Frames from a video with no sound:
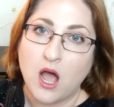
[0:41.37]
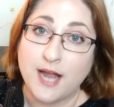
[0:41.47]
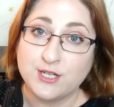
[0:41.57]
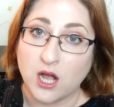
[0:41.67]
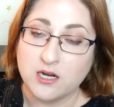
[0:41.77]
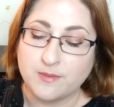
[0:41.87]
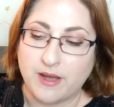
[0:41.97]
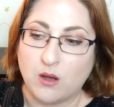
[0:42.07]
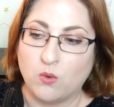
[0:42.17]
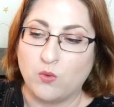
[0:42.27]
I talked
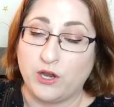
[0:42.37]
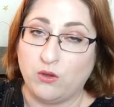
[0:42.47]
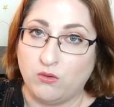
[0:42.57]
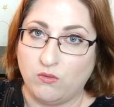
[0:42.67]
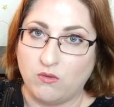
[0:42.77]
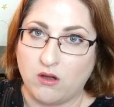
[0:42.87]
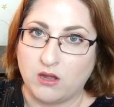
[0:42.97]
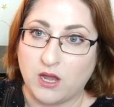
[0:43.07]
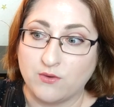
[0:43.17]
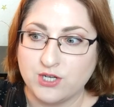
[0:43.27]
about when you
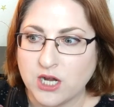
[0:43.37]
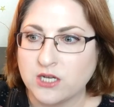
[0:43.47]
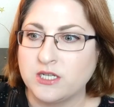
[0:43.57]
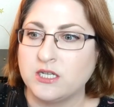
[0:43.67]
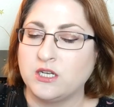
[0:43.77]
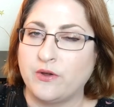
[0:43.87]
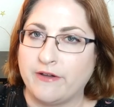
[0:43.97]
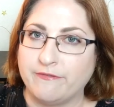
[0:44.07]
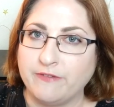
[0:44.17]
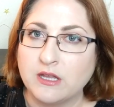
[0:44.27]
get rejected and you
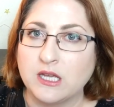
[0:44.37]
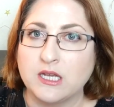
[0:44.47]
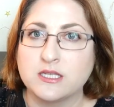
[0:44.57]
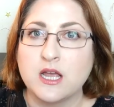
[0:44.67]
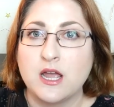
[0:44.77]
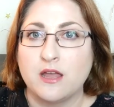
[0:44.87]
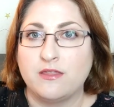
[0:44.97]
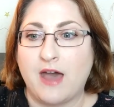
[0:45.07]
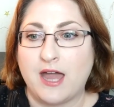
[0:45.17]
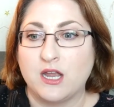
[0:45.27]
have feelings,
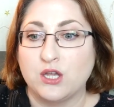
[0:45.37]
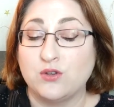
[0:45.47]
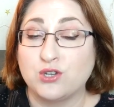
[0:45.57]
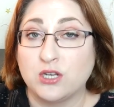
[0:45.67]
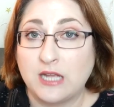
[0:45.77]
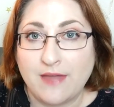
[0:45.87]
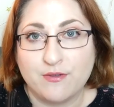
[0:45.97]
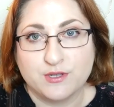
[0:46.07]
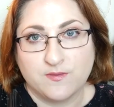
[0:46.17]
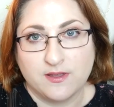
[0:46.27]
that you should get
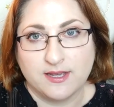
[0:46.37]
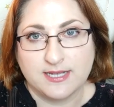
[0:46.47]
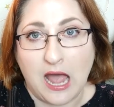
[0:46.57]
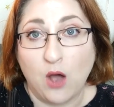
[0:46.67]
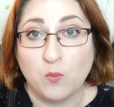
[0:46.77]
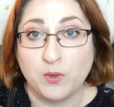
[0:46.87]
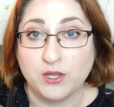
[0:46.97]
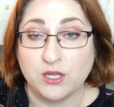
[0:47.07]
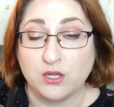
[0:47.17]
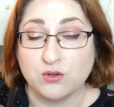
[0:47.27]
those feelings out,
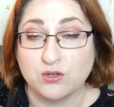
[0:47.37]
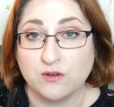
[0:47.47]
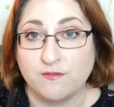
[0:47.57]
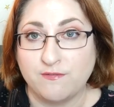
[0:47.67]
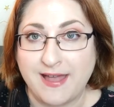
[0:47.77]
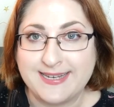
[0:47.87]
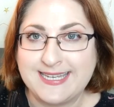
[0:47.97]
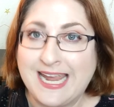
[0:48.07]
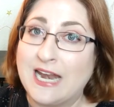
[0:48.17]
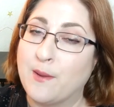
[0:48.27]
but that you should
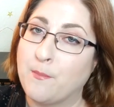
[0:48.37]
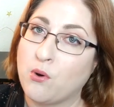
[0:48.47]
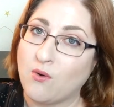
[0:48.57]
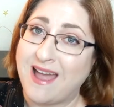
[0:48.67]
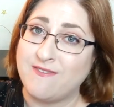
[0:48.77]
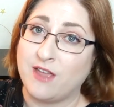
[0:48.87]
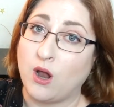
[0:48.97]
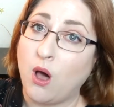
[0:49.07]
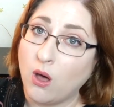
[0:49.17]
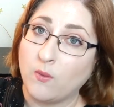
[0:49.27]
vent in
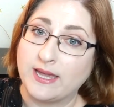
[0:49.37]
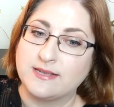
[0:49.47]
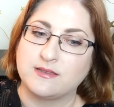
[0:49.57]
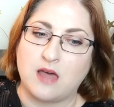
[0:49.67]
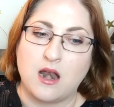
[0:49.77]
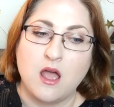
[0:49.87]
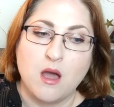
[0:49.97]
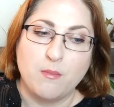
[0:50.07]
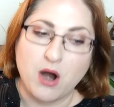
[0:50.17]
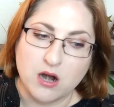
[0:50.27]
private always. That
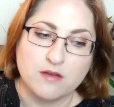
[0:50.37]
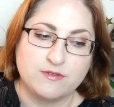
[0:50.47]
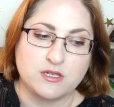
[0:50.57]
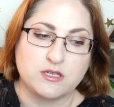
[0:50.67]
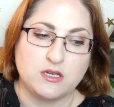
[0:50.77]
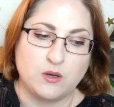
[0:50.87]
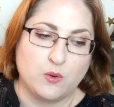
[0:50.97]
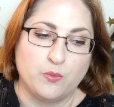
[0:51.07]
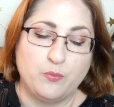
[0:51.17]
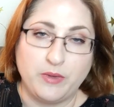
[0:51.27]
part of just, you
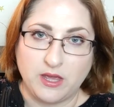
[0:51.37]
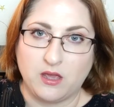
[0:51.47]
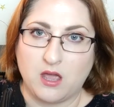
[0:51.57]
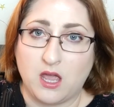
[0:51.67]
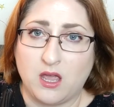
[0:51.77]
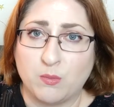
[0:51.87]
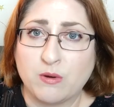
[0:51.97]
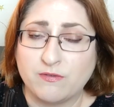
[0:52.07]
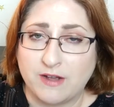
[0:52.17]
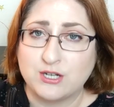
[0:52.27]
know, being a
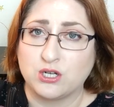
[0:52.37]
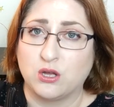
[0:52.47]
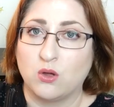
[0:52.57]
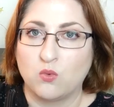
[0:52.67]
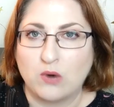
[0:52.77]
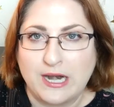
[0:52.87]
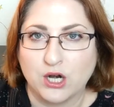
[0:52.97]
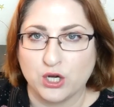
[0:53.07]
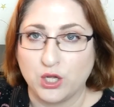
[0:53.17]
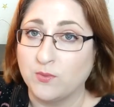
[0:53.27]
professional
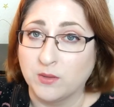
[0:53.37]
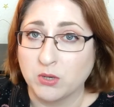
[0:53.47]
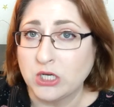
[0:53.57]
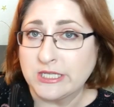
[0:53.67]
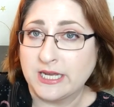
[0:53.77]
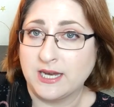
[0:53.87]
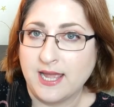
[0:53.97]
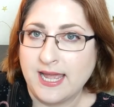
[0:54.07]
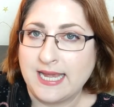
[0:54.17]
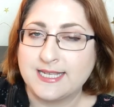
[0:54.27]
writer, human person
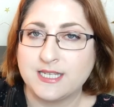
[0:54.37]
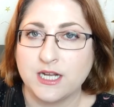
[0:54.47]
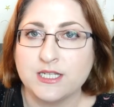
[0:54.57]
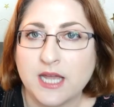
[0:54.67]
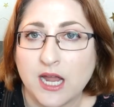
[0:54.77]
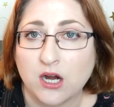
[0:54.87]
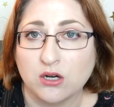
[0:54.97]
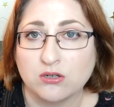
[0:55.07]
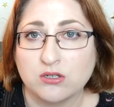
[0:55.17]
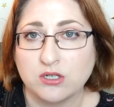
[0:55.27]
is not to
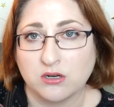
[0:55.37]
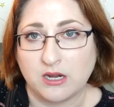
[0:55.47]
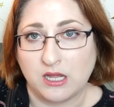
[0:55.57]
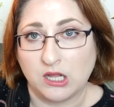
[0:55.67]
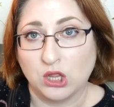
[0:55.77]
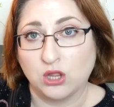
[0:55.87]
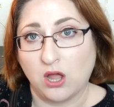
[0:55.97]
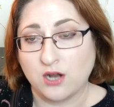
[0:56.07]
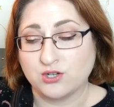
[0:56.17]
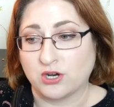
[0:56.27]
air dirty
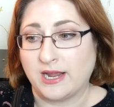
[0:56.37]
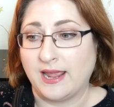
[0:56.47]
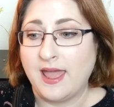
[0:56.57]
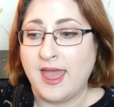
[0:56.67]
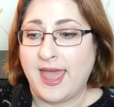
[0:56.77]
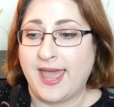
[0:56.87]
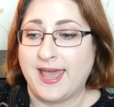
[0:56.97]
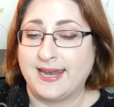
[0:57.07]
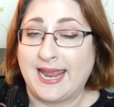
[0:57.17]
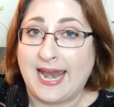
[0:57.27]
laundry
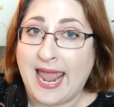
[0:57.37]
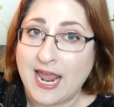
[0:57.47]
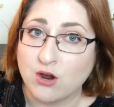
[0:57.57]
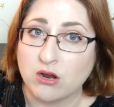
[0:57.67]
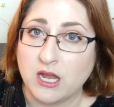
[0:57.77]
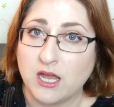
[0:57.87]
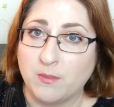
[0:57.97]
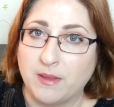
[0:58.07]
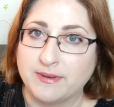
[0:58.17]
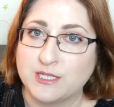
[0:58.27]
and get angry in a
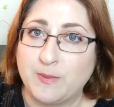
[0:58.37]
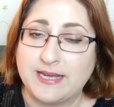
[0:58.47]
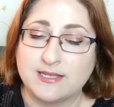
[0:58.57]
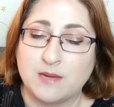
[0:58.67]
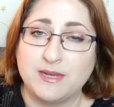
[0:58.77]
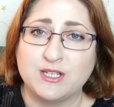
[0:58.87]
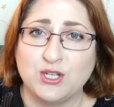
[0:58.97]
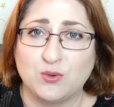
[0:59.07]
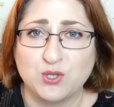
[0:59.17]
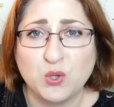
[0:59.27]
public space. That means you
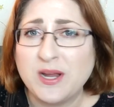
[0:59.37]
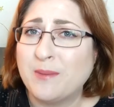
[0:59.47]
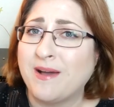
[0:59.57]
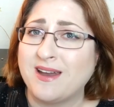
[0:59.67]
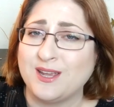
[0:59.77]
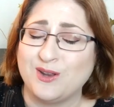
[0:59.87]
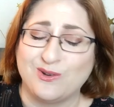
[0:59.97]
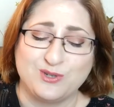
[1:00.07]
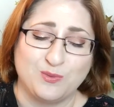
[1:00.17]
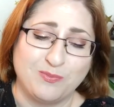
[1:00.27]
don't tweet about it, you
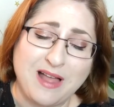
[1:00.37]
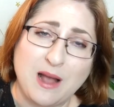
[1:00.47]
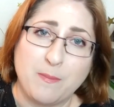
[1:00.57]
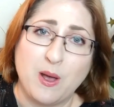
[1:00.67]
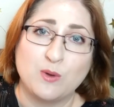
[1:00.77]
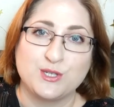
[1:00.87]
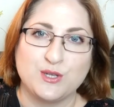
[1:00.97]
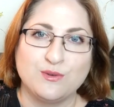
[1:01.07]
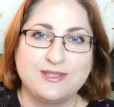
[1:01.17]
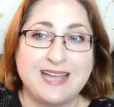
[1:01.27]
don't do blog posts,
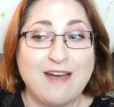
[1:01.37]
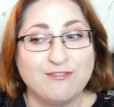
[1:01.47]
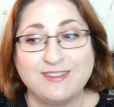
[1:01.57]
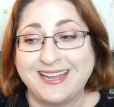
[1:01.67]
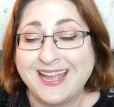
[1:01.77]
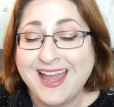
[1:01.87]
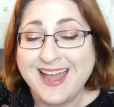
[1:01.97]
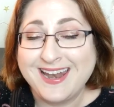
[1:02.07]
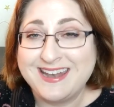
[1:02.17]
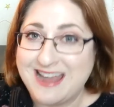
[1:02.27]
you definitely
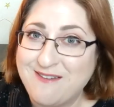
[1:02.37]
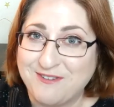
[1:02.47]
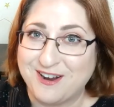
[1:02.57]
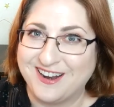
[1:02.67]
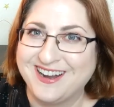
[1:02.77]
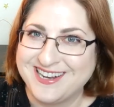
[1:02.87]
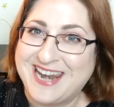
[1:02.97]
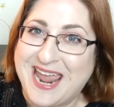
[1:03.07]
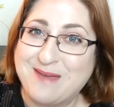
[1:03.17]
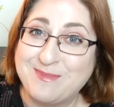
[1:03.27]
never
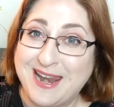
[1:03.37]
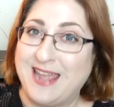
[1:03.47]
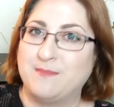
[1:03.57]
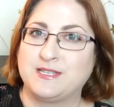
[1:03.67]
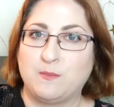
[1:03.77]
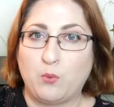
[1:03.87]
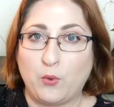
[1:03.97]
name names and